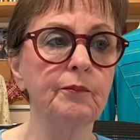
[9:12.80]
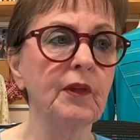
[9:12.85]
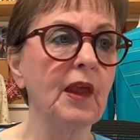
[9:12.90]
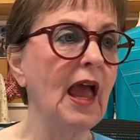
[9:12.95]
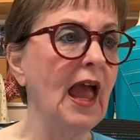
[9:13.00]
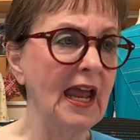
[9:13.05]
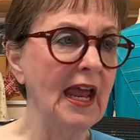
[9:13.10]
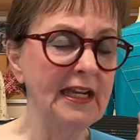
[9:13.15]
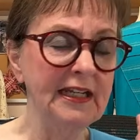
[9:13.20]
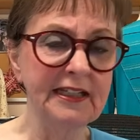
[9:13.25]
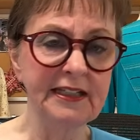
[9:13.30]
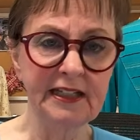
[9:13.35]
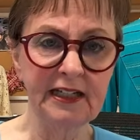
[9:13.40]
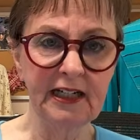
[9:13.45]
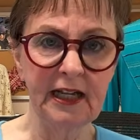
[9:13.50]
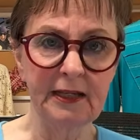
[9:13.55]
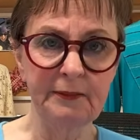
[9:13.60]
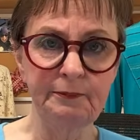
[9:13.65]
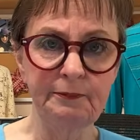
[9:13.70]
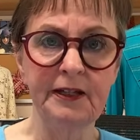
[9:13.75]
anything
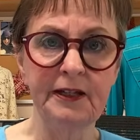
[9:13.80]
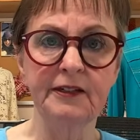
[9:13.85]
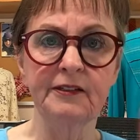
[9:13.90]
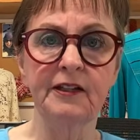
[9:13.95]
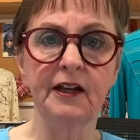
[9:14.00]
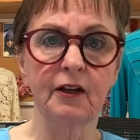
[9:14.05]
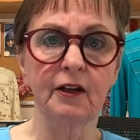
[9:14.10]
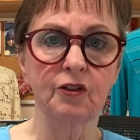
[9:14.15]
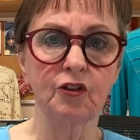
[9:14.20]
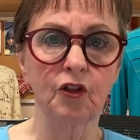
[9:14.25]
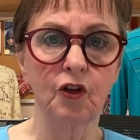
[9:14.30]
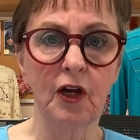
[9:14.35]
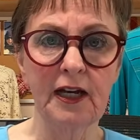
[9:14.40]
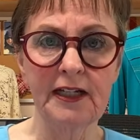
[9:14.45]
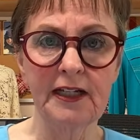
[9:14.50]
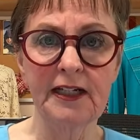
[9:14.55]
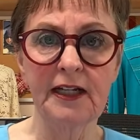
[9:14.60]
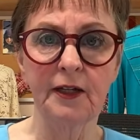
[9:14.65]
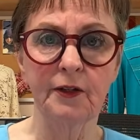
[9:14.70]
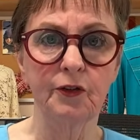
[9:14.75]
like Pintucks or
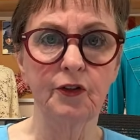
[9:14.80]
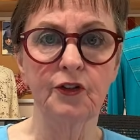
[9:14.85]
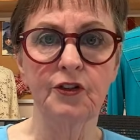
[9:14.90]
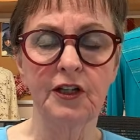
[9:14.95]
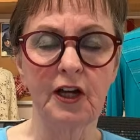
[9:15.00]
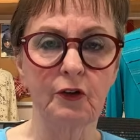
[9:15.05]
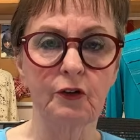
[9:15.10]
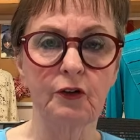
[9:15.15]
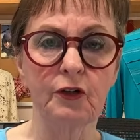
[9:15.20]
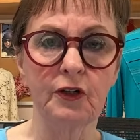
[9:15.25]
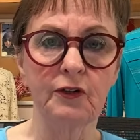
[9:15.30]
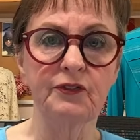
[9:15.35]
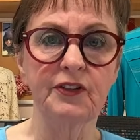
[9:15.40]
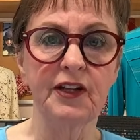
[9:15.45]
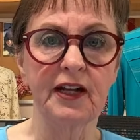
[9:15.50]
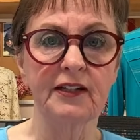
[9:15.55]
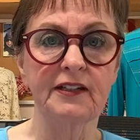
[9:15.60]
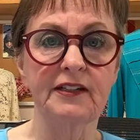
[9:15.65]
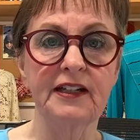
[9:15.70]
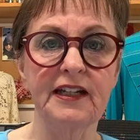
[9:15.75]
any other decorative
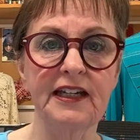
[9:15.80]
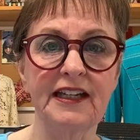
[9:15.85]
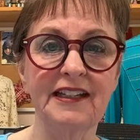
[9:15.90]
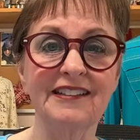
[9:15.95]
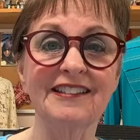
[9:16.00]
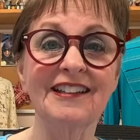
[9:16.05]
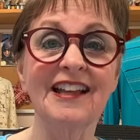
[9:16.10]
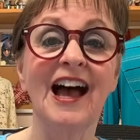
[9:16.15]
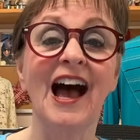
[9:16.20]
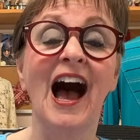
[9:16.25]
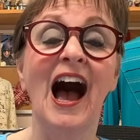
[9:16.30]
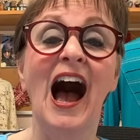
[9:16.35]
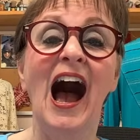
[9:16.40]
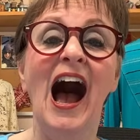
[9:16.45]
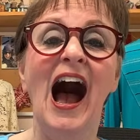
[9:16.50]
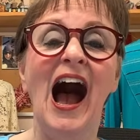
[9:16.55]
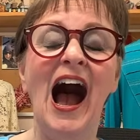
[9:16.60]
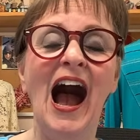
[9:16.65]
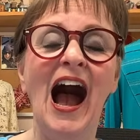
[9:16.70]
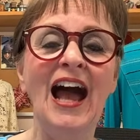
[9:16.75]
techniques,
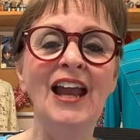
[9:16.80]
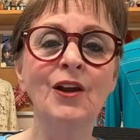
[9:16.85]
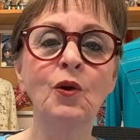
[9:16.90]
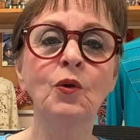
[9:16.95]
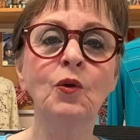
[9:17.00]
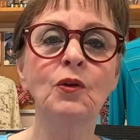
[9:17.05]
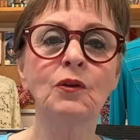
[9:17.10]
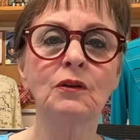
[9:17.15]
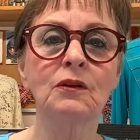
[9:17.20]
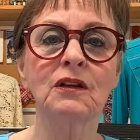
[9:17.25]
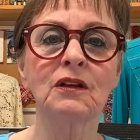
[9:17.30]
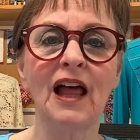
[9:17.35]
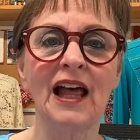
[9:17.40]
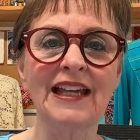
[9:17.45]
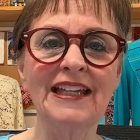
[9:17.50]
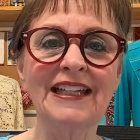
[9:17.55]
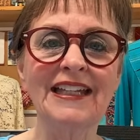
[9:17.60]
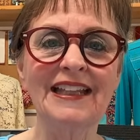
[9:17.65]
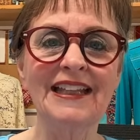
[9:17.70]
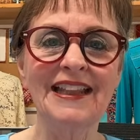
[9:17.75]
I don't
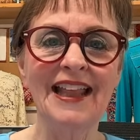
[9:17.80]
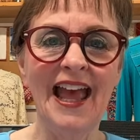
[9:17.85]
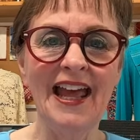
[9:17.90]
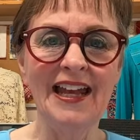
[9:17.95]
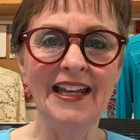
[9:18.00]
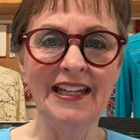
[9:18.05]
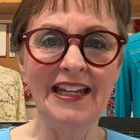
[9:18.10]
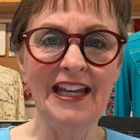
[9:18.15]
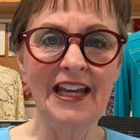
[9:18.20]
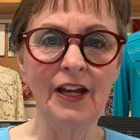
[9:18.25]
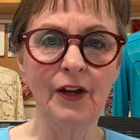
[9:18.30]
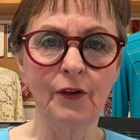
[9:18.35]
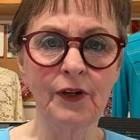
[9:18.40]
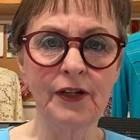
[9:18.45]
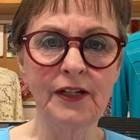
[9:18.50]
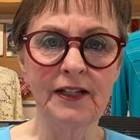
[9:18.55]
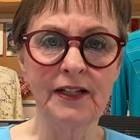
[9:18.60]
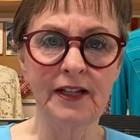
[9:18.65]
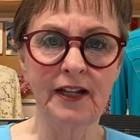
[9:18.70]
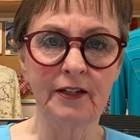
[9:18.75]
like that
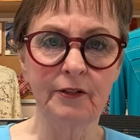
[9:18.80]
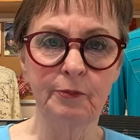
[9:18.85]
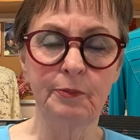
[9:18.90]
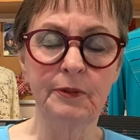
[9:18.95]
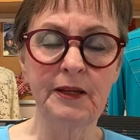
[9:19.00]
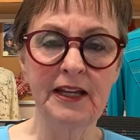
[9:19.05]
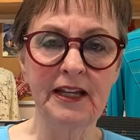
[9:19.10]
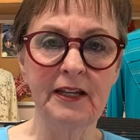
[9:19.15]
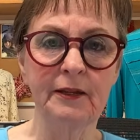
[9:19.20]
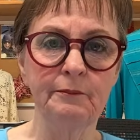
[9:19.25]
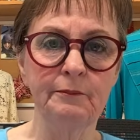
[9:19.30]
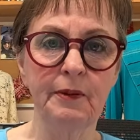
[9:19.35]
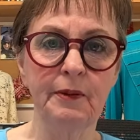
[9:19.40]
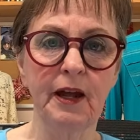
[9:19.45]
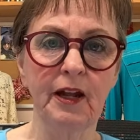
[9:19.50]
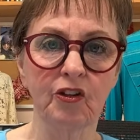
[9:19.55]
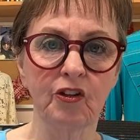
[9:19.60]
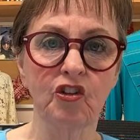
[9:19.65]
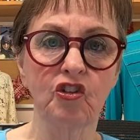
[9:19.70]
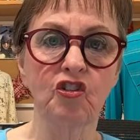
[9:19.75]
area that's being
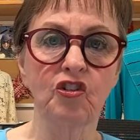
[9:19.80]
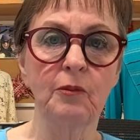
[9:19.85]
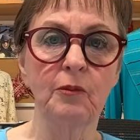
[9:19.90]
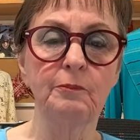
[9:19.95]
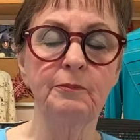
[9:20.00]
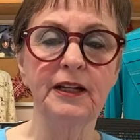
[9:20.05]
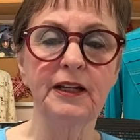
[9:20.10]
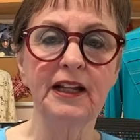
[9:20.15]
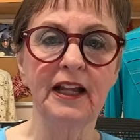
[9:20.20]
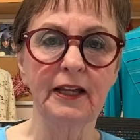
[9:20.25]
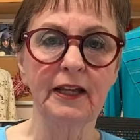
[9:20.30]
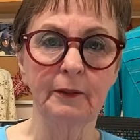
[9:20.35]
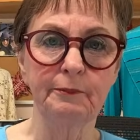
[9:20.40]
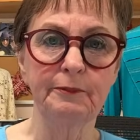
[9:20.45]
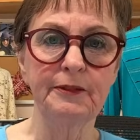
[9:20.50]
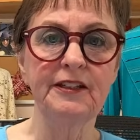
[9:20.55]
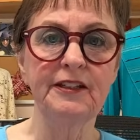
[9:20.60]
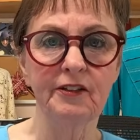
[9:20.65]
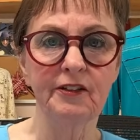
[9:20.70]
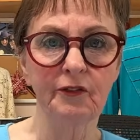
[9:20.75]
embellished to be like a
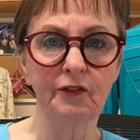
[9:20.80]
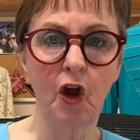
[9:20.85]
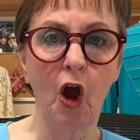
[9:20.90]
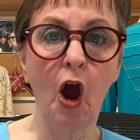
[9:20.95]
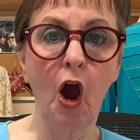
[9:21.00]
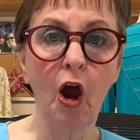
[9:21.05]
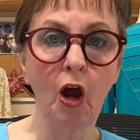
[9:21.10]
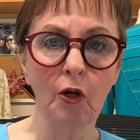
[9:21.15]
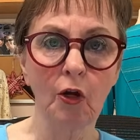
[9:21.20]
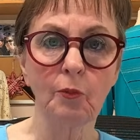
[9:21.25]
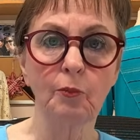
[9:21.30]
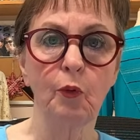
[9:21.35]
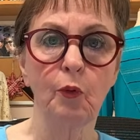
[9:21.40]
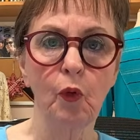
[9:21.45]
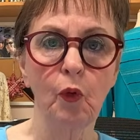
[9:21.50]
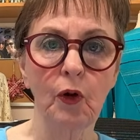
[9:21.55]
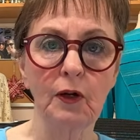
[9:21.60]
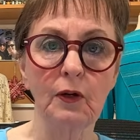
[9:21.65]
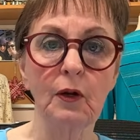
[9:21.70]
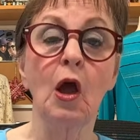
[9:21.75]
piece of
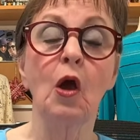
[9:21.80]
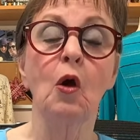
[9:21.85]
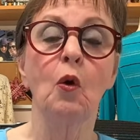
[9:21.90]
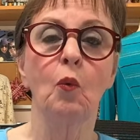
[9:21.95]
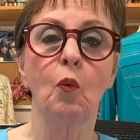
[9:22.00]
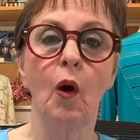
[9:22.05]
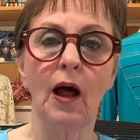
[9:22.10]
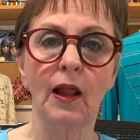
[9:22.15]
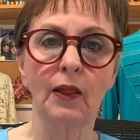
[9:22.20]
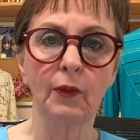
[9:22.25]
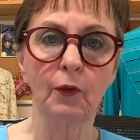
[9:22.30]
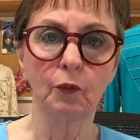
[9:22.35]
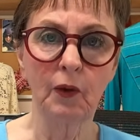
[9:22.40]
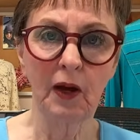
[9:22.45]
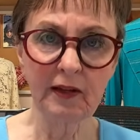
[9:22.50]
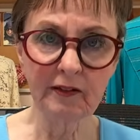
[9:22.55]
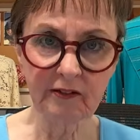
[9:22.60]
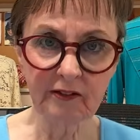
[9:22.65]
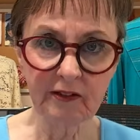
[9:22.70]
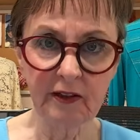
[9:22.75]
cardboard, while the
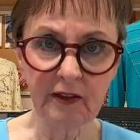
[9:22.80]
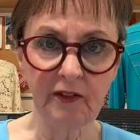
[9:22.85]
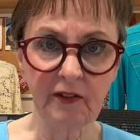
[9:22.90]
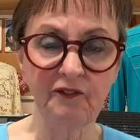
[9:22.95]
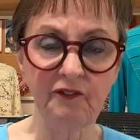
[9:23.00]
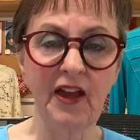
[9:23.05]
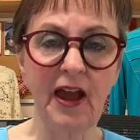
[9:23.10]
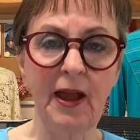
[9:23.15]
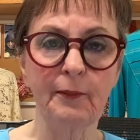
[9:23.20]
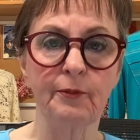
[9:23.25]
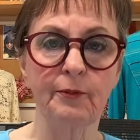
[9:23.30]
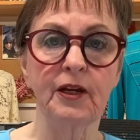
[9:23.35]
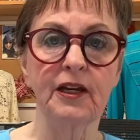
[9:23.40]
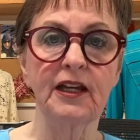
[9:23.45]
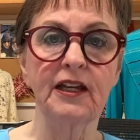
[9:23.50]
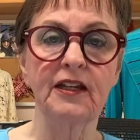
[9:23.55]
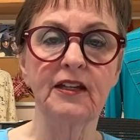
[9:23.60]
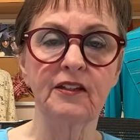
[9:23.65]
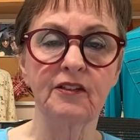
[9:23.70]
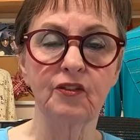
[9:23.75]
rest of the
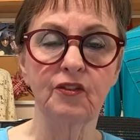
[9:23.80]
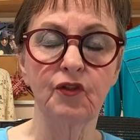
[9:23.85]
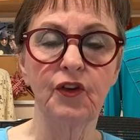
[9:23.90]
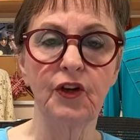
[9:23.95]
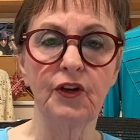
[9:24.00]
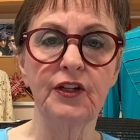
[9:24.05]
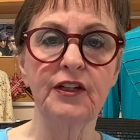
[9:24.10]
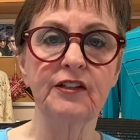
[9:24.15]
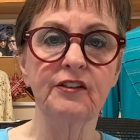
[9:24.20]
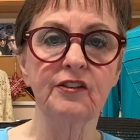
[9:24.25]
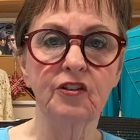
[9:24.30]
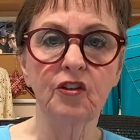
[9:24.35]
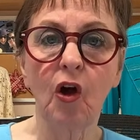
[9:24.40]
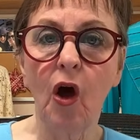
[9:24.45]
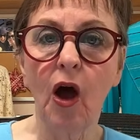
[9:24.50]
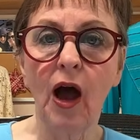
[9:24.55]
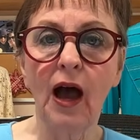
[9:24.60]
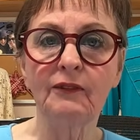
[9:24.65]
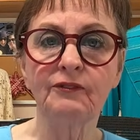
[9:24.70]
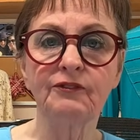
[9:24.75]
fabric is very
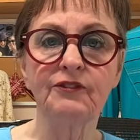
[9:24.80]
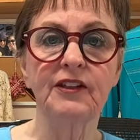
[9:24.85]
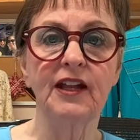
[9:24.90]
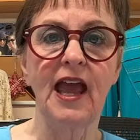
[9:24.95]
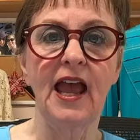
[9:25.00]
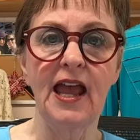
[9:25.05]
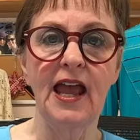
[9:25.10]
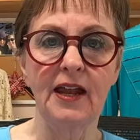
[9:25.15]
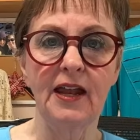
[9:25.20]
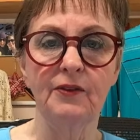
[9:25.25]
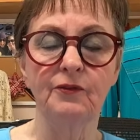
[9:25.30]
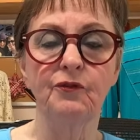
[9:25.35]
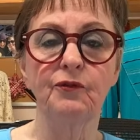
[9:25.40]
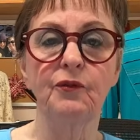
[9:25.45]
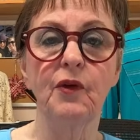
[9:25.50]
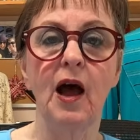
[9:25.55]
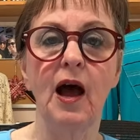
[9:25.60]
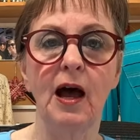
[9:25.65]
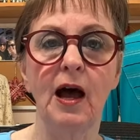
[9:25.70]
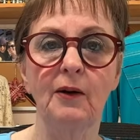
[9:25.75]
soft and
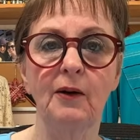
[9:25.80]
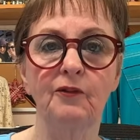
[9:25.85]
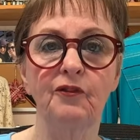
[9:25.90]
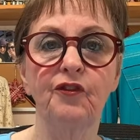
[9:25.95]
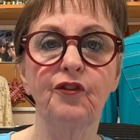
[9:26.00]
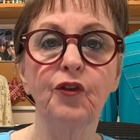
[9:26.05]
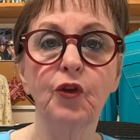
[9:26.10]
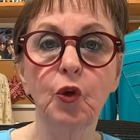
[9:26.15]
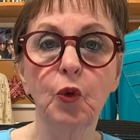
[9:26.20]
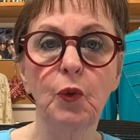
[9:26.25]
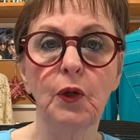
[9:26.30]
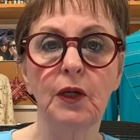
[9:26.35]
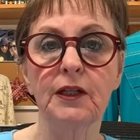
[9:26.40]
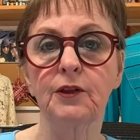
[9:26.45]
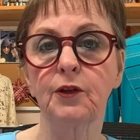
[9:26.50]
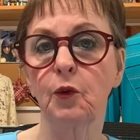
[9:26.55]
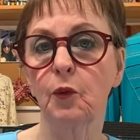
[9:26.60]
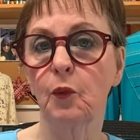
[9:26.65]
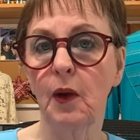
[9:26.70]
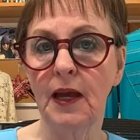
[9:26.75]

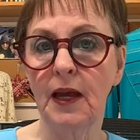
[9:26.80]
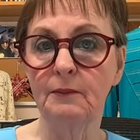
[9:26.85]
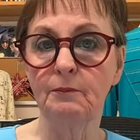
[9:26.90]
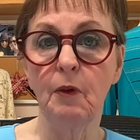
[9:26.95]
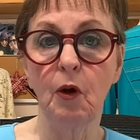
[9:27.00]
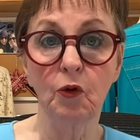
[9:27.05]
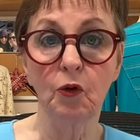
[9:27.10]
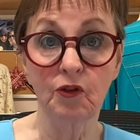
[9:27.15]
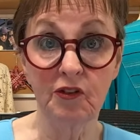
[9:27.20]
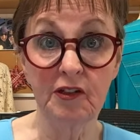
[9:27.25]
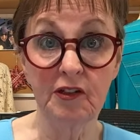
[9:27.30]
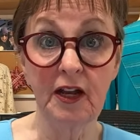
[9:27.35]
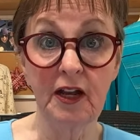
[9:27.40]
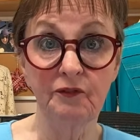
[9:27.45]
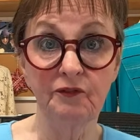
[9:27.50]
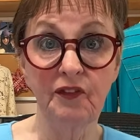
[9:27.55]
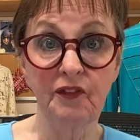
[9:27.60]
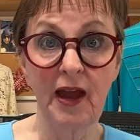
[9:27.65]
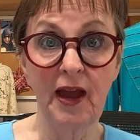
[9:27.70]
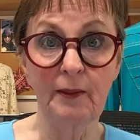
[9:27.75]
fluid, the way most
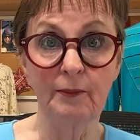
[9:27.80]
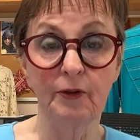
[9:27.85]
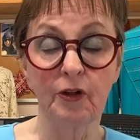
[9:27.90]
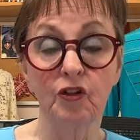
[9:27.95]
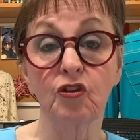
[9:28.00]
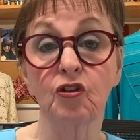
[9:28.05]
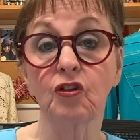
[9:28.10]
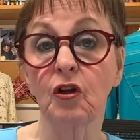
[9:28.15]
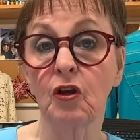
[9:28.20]
knit fabrics,